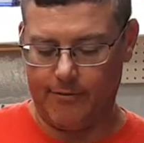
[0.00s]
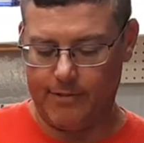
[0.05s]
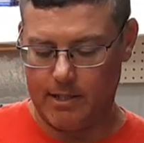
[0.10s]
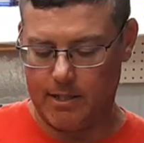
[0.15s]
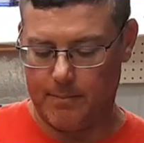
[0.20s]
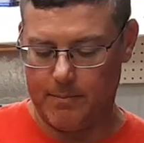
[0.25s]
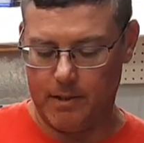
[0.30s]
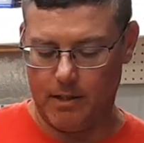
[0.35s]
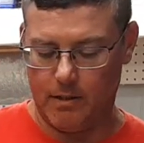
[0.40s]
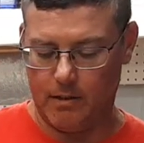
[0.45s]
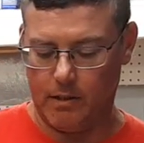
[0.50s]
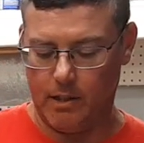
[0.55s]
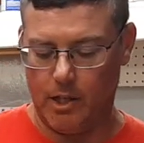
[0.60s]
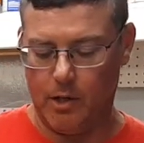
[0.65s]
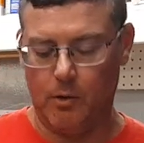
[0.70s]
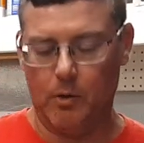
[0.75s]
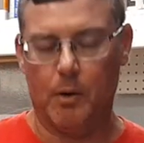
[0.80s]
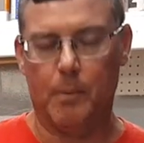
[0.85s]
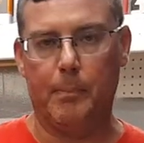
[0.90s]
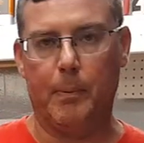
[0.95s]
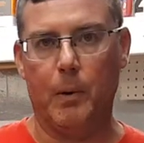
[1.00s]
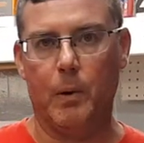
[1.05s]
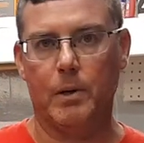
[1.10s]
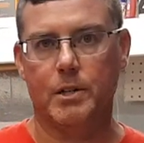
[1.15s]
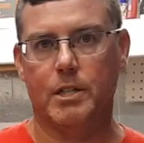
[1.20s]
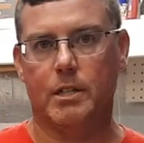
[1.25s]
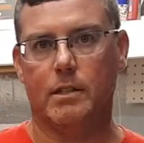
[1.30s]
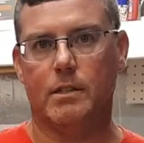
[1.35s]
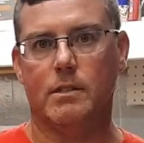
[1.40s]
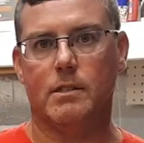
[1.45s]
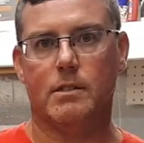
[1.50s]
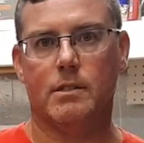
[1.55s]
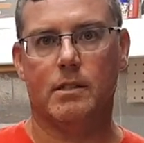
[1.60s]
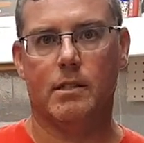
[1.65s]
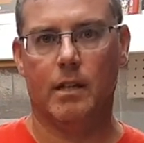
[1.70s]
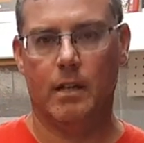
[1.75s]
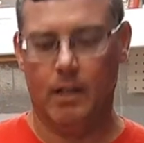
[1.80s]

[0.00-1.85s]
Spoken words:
Some of your lower portions